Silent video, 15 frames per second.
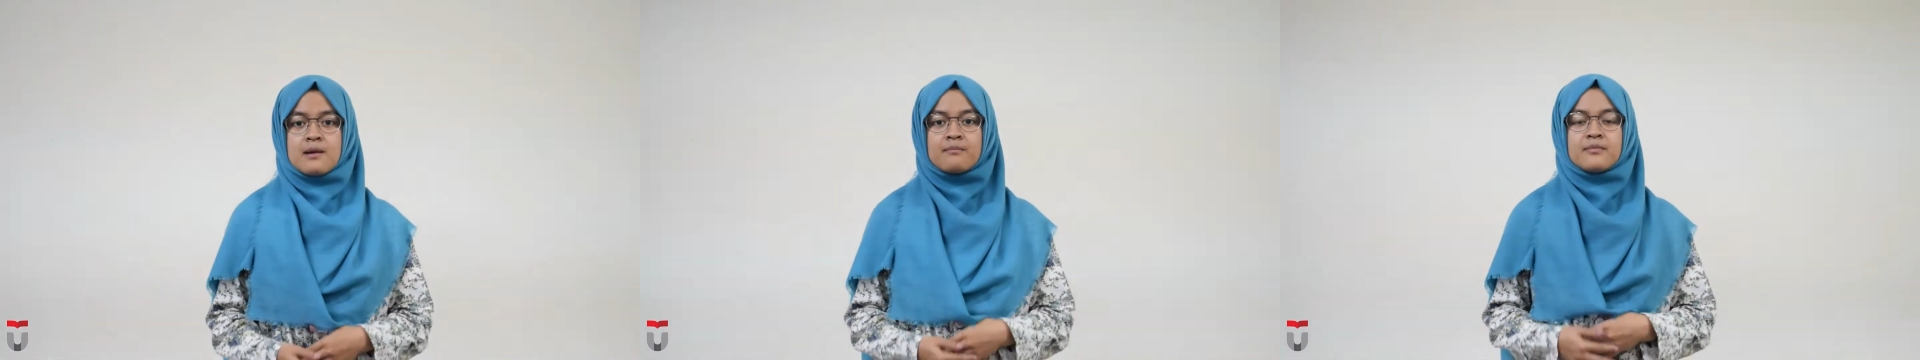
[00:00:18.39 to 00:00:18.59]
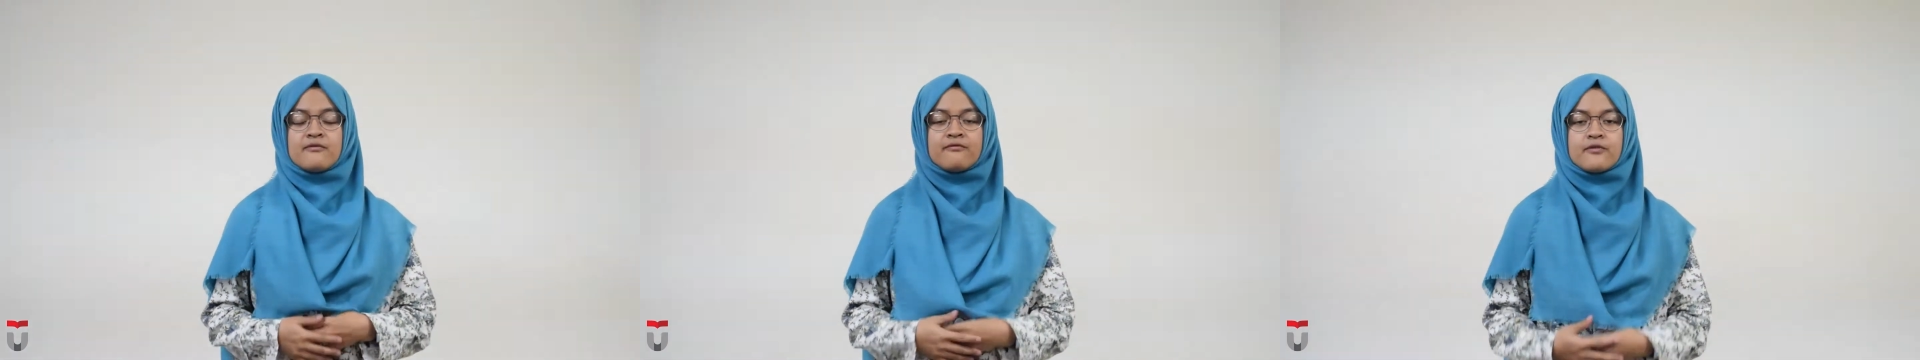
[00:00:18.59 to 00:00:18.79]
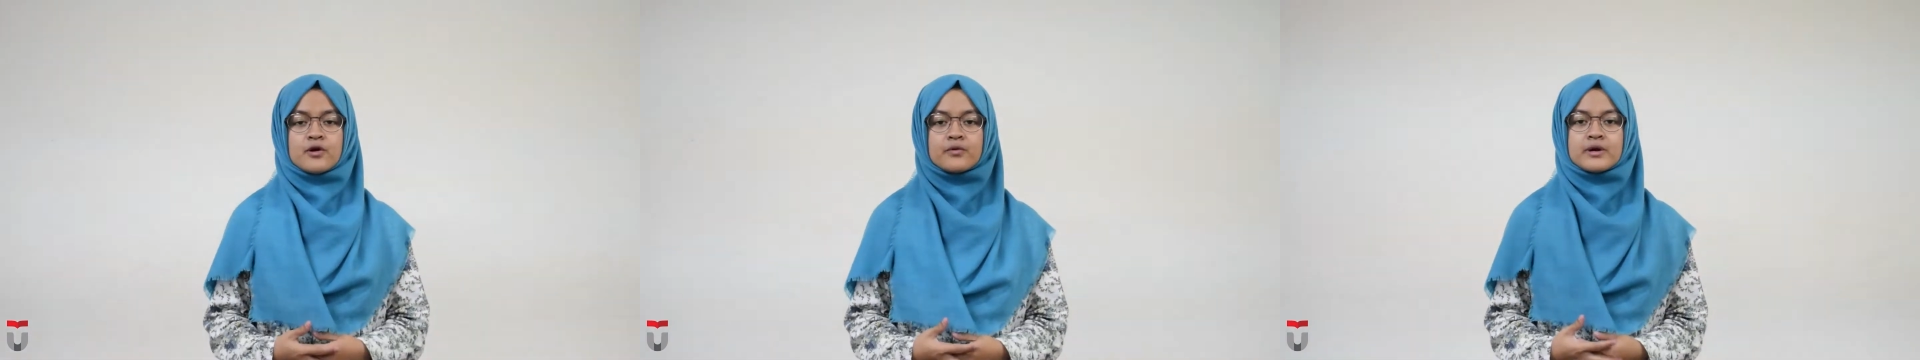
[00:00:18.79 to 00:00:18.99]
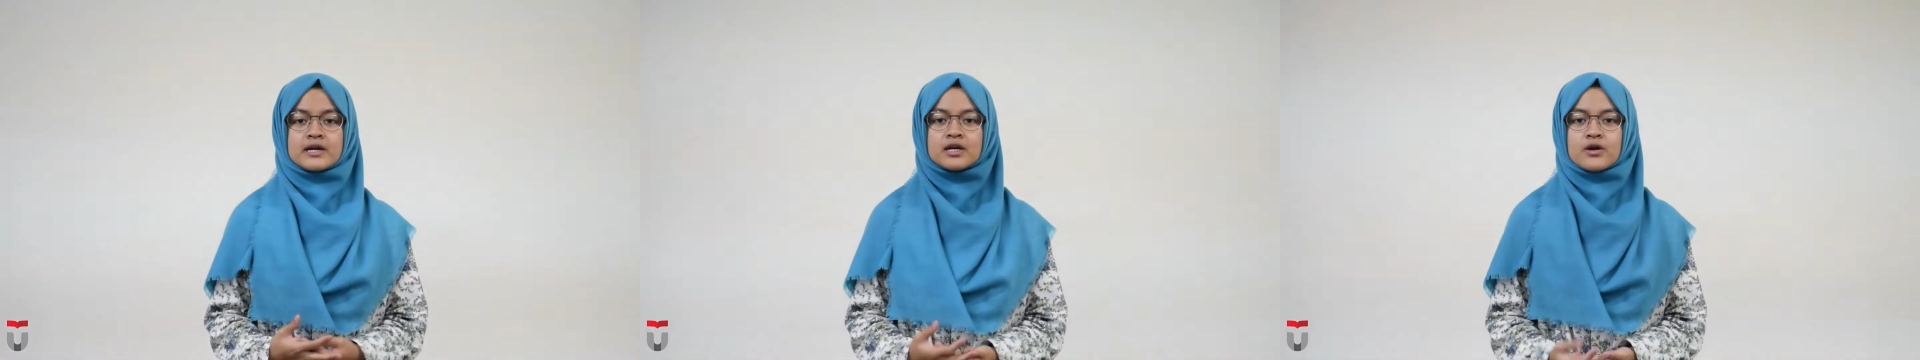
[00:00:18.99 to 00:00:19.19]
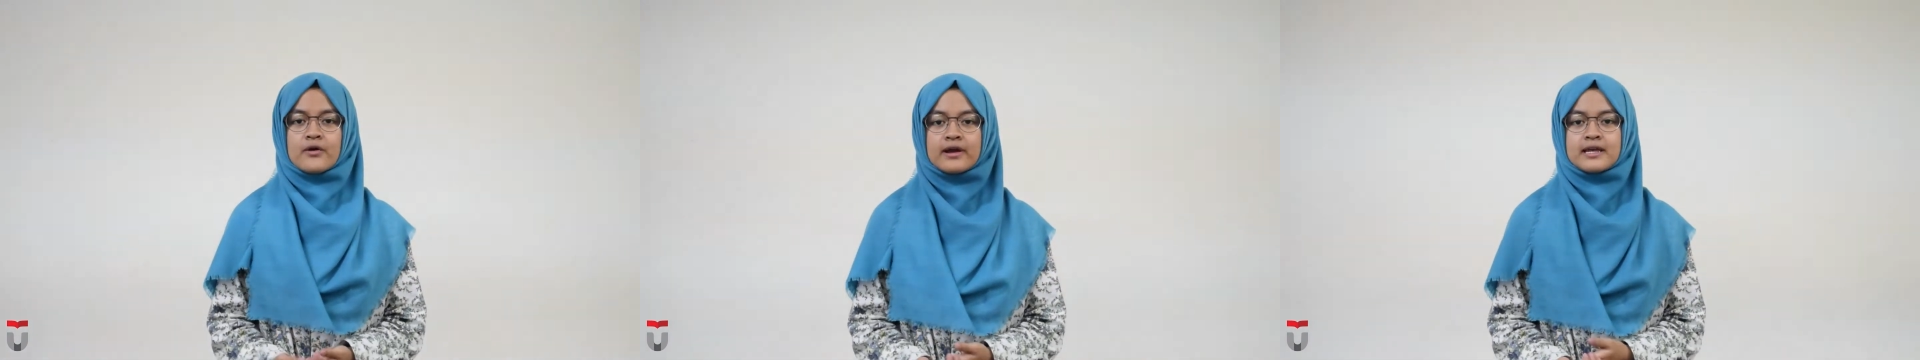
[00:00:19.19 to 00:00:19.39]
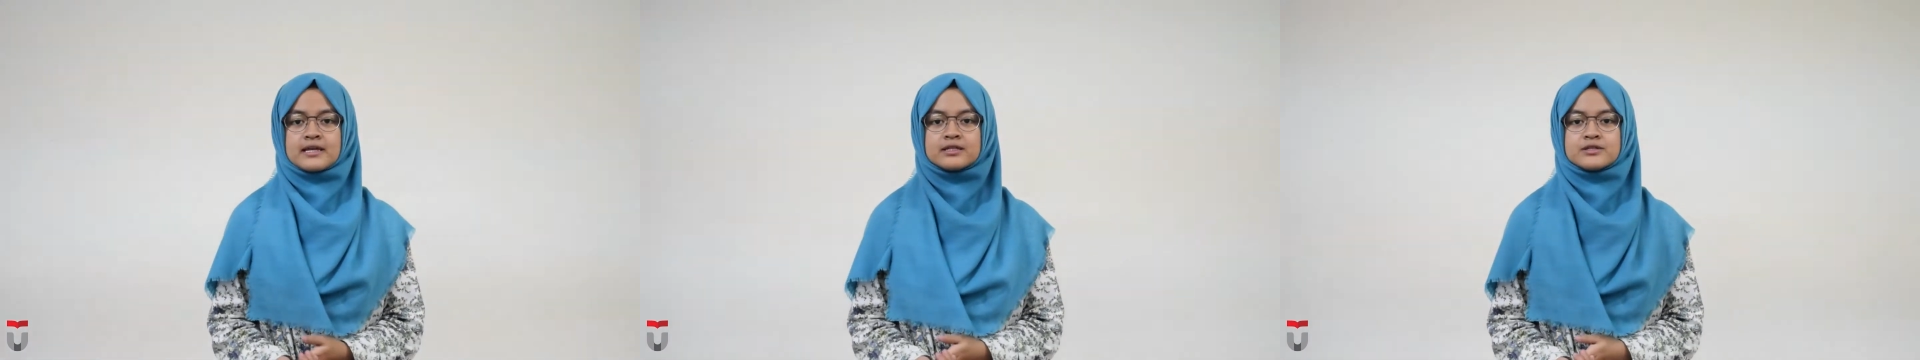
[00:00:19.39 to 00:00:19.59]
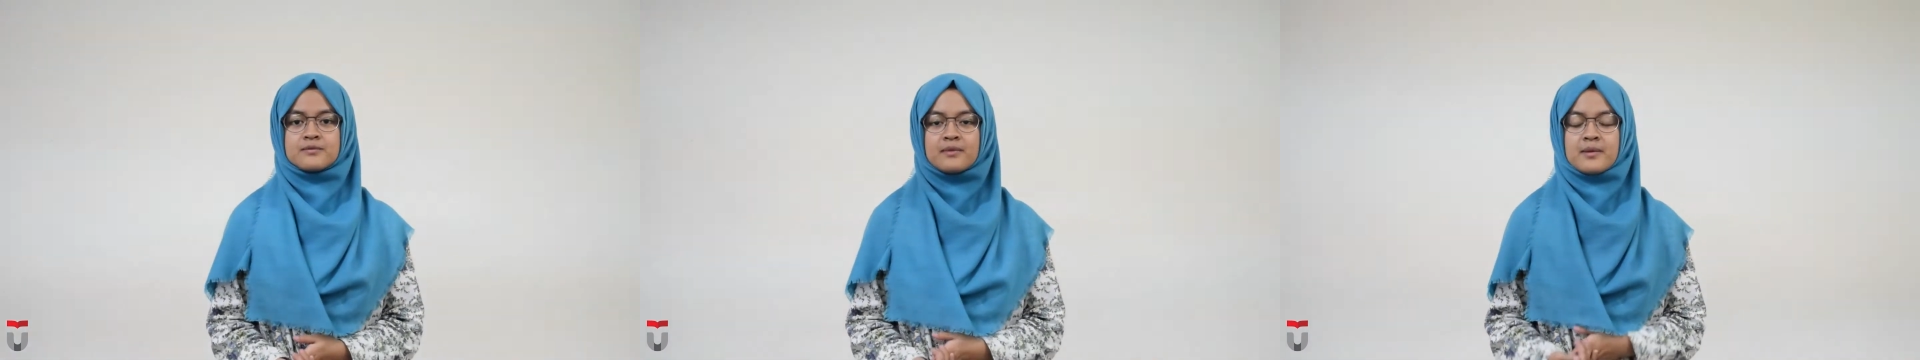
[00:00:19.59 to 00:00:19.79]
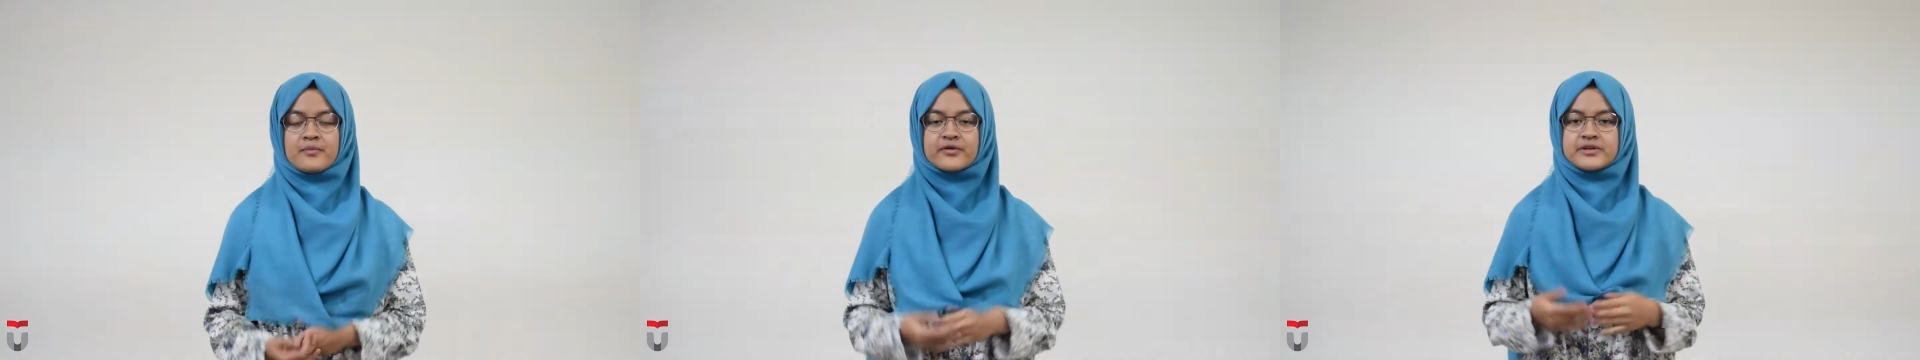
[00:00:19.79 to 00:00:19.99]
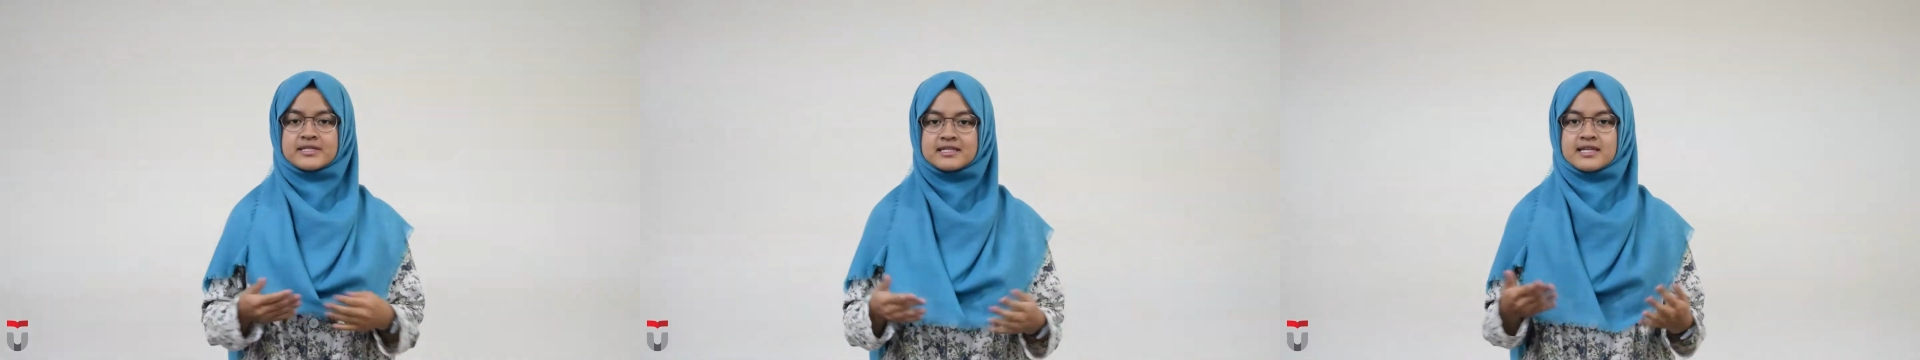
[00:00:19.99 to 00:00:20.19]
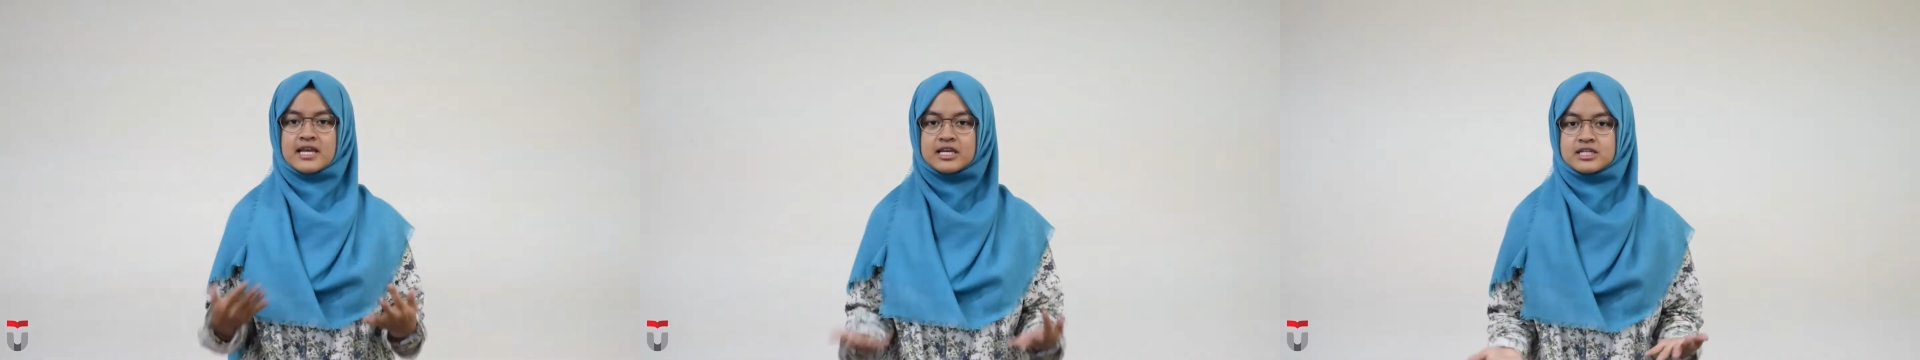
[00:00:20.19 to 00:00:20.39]
Before we're going into my
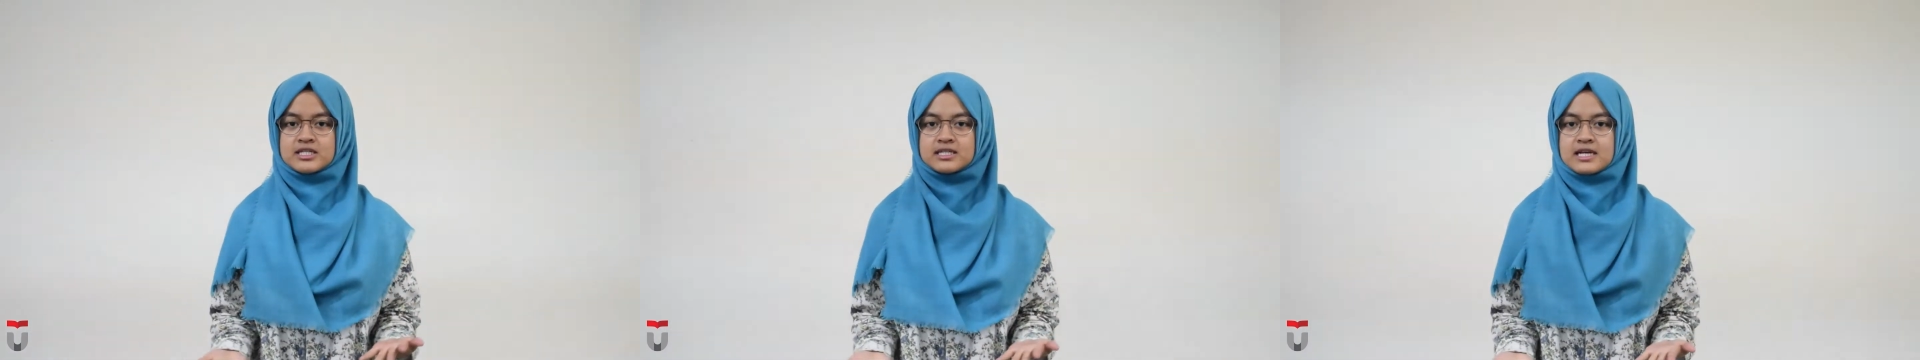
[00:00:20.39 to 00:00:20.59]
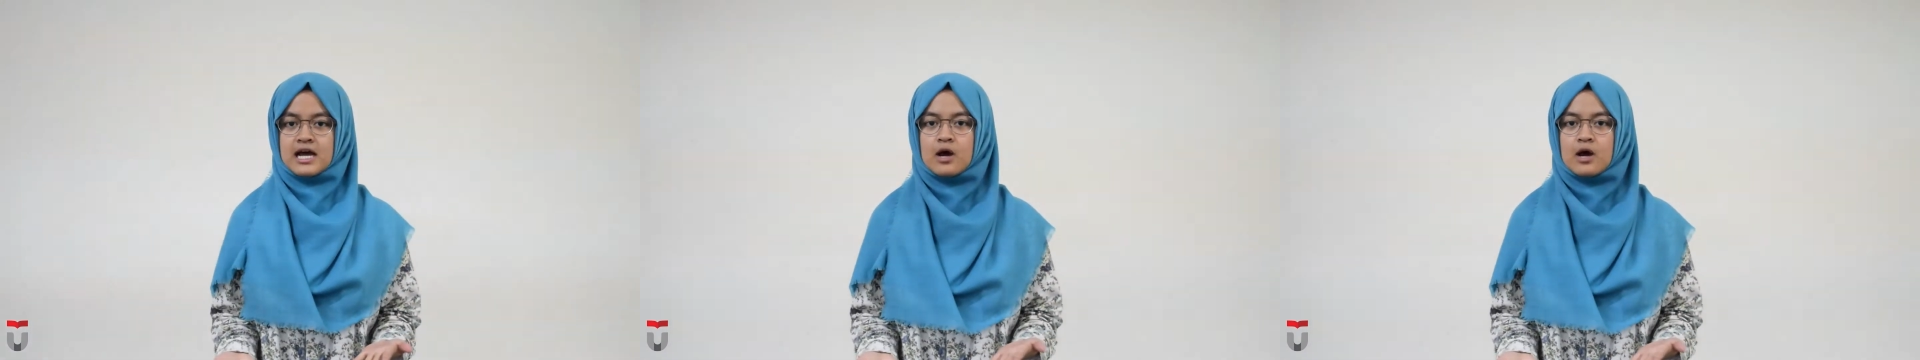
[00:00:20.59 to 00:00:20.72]
presentation,